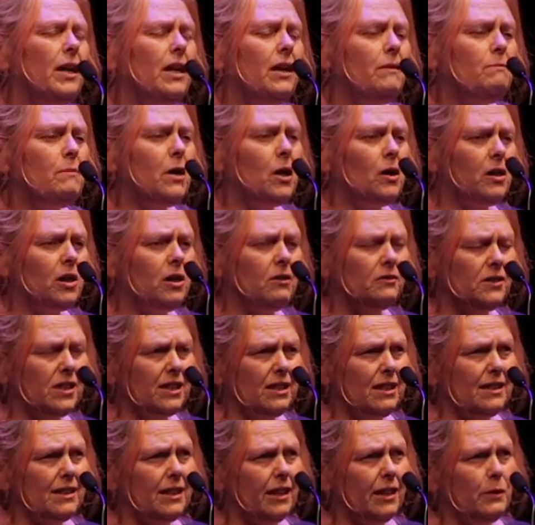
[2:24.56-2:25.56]
where Mark
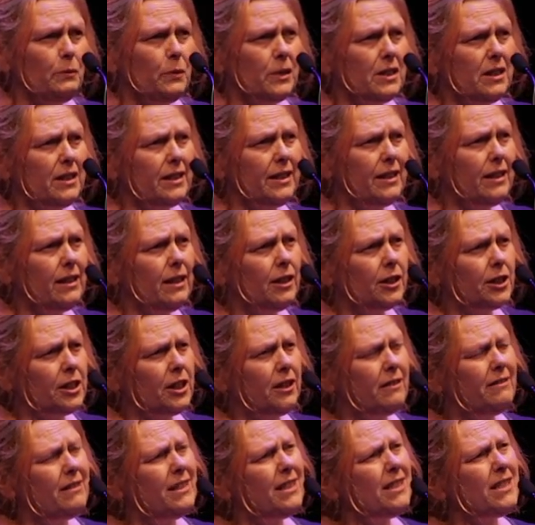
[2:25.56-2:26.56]
Constantine, one of the Lush
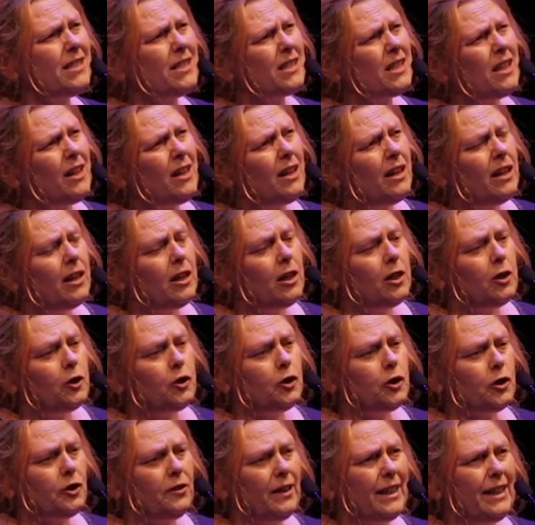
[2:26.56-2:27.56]
owners,
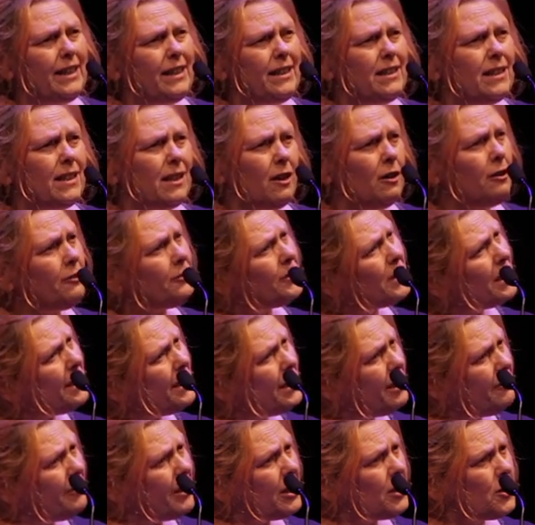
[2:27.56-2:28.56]
trained after
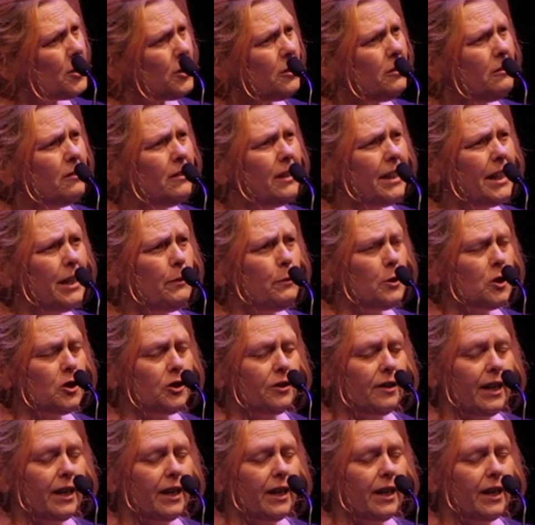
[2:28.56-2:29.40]
leaving school. He was